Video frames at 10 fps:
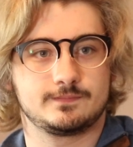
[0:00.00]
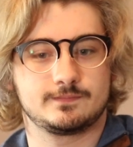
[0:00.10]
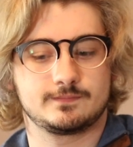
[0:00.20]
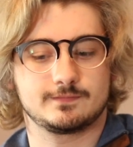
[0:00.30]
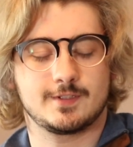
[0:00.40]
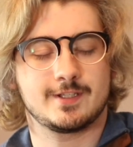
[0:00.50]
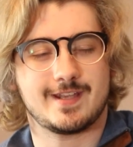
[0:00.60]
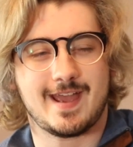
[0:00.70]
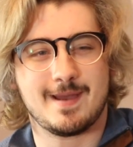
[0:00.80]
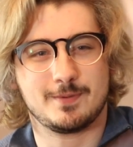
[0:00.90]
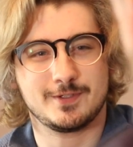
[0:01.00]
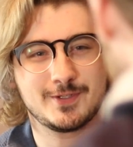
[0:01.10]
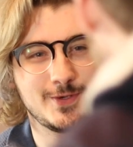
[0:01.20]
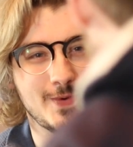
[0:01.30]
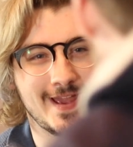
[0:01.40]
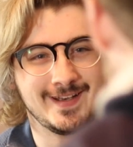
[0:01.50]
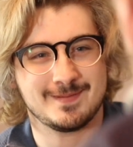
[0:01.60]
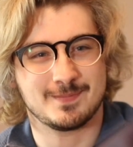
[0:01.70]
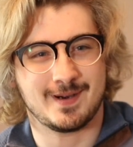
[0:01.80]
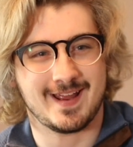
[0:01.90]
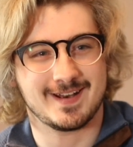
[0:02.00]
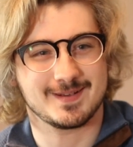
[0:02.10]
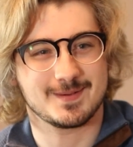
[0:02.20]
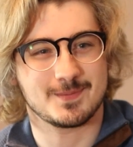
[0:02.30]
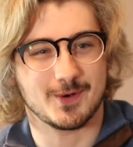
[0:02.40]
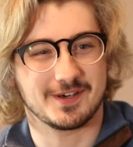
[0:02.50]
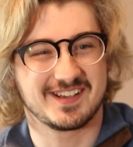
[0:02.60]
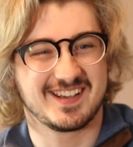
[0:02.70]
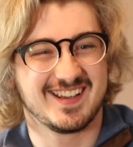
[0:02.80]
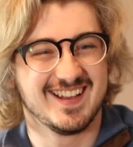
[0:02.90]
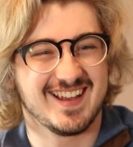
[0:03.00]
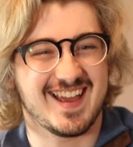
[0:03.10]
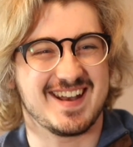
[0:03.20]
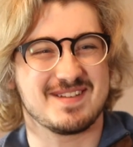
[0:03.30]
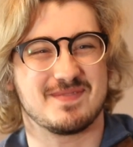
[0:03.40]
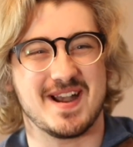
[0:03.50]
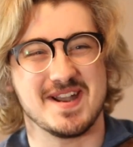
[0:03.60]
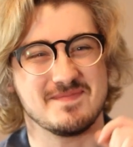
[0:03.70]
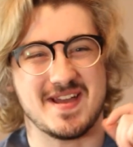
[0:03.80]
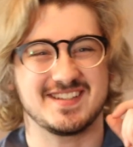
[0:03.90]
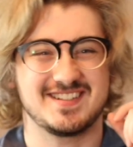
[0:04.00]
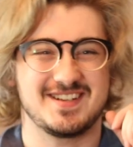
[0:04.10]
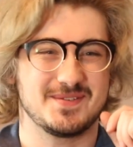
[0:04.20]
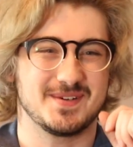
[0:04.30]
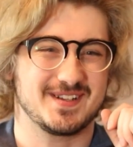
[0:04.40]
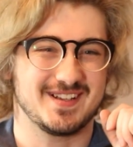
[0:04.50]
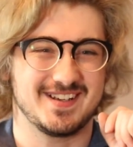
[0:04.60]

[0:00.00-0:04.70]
Does Apple do any brand work? Any brand ambassading work?